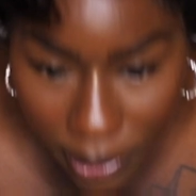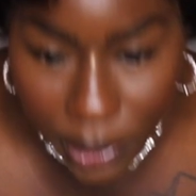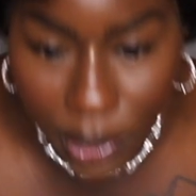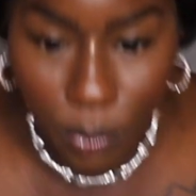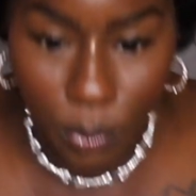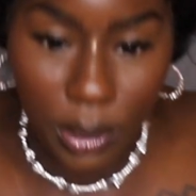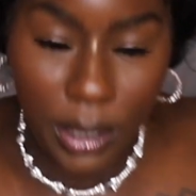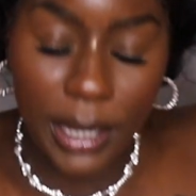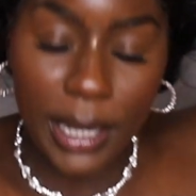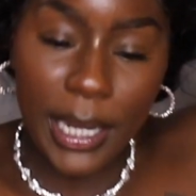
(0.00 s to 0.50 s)
and you
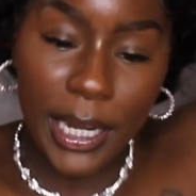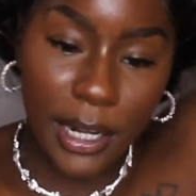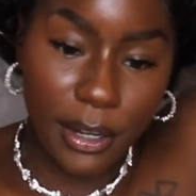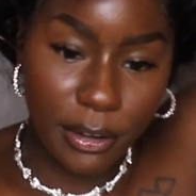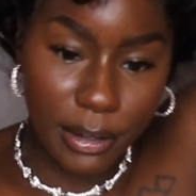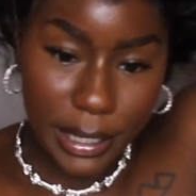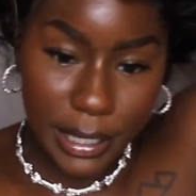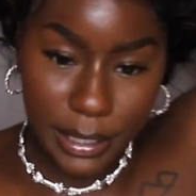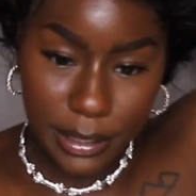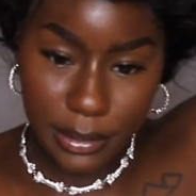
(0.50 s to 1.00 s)
want to
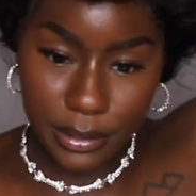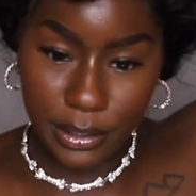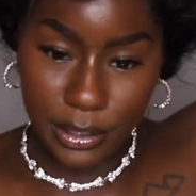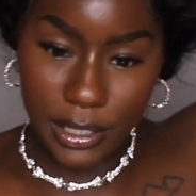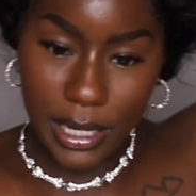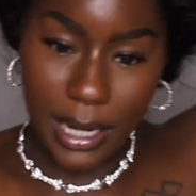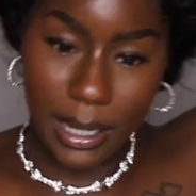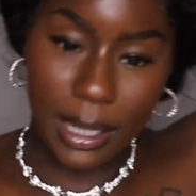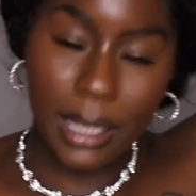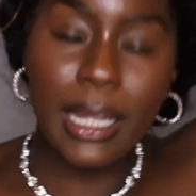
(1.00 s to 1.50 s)
hear it and you're
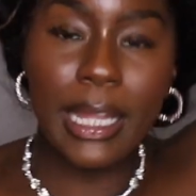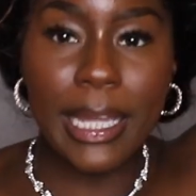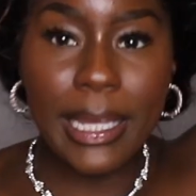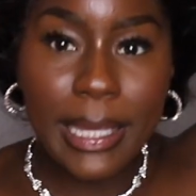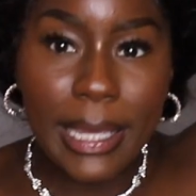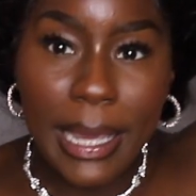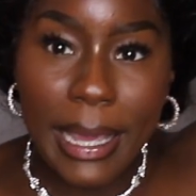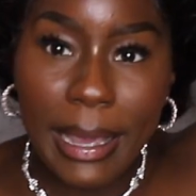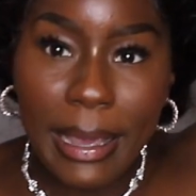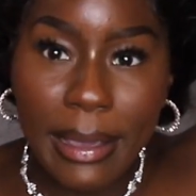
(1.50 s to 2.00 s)
not
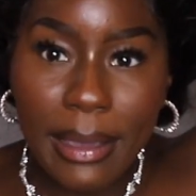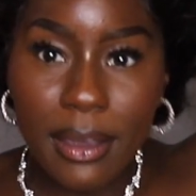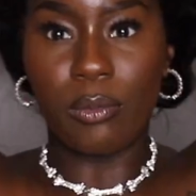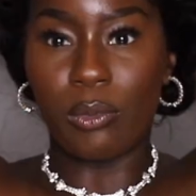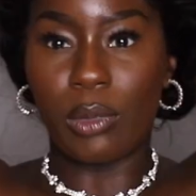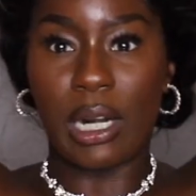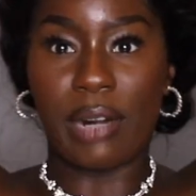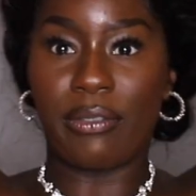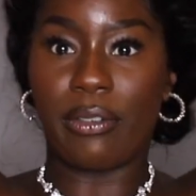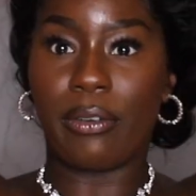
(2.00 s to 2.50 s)
clicking,
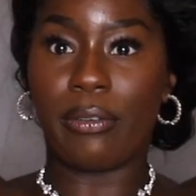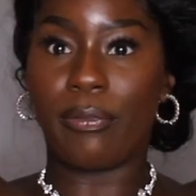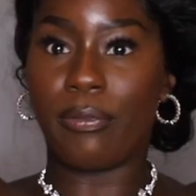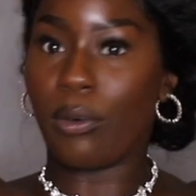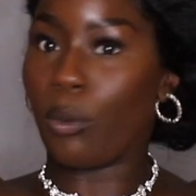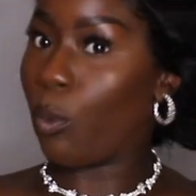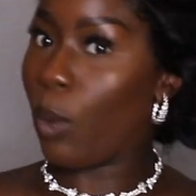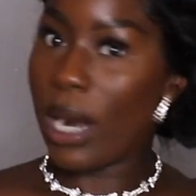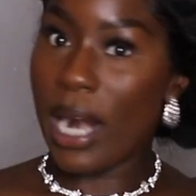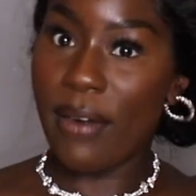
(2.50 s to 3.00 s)
whatever, for
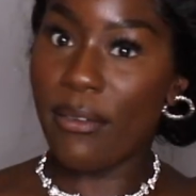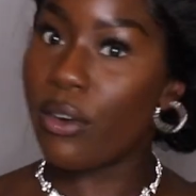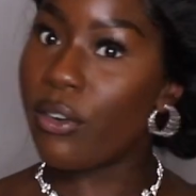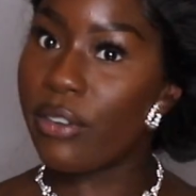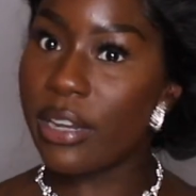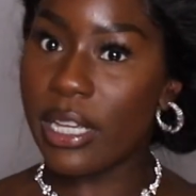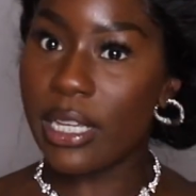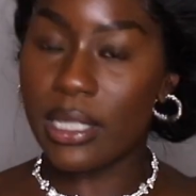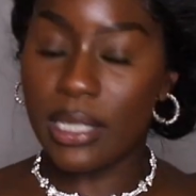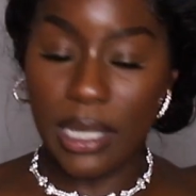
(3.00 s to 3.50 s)
whatever
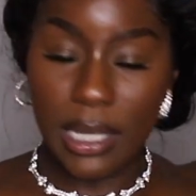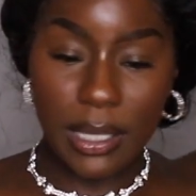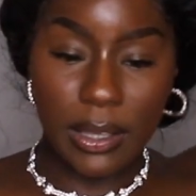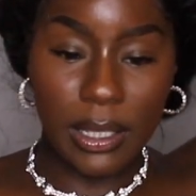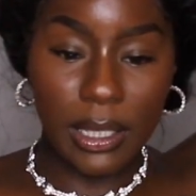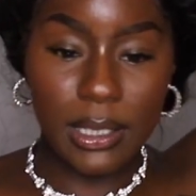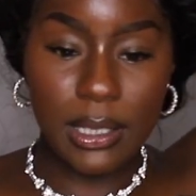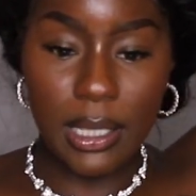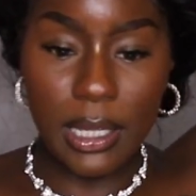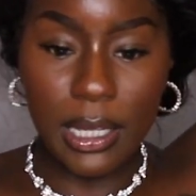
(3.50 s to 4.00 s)
reason,
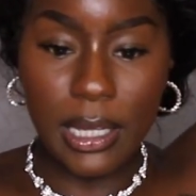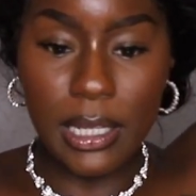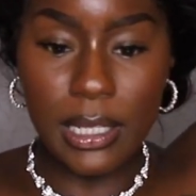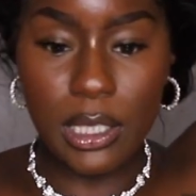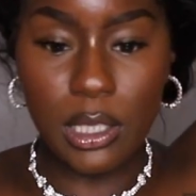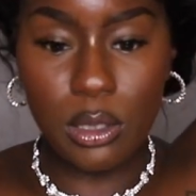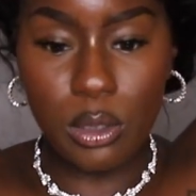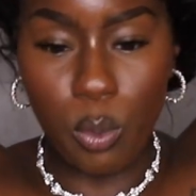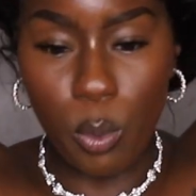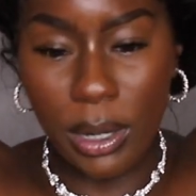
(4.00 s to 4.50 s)
this is
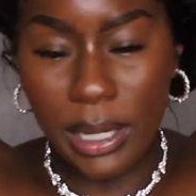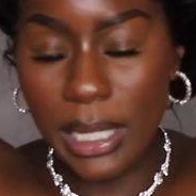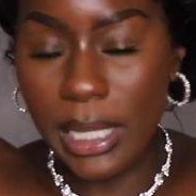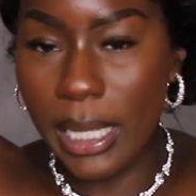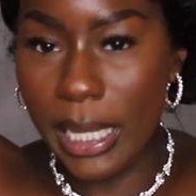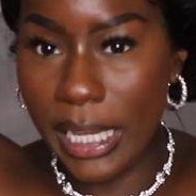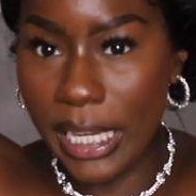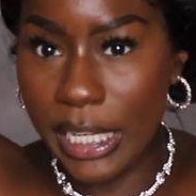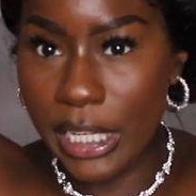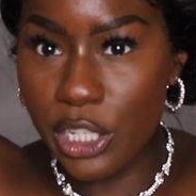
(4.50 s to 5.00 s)

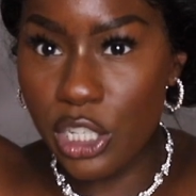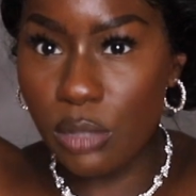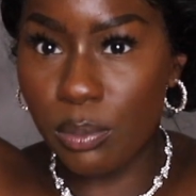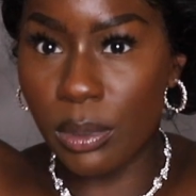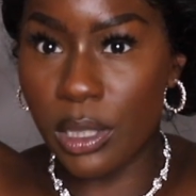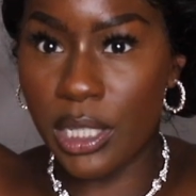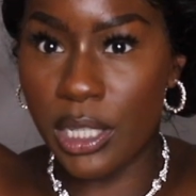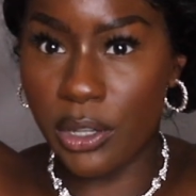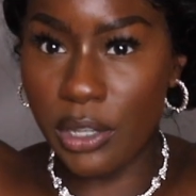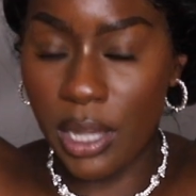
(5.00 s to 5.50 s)
20-inch
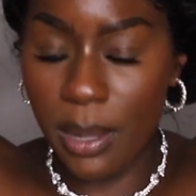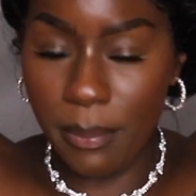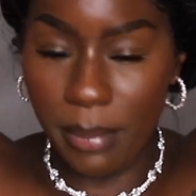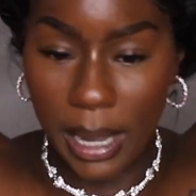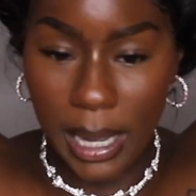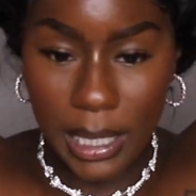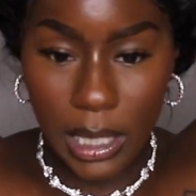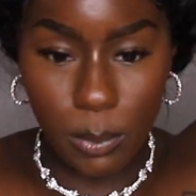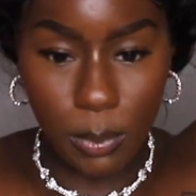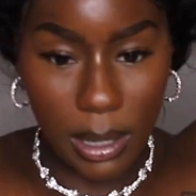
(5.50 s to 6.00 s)
Brazilian
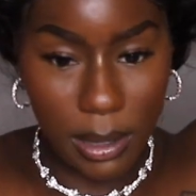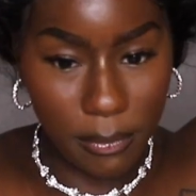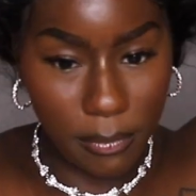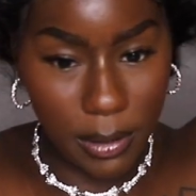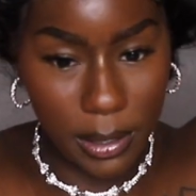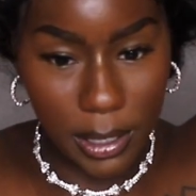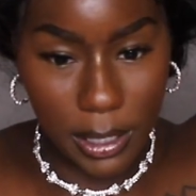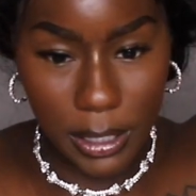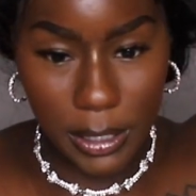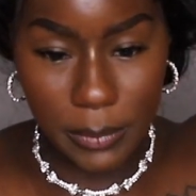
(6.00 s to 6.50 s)
body wave
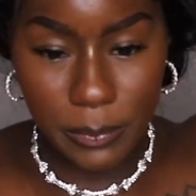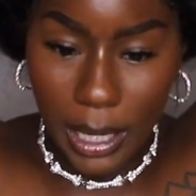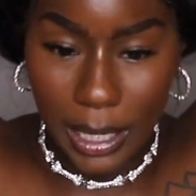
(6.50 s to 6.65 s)
hair.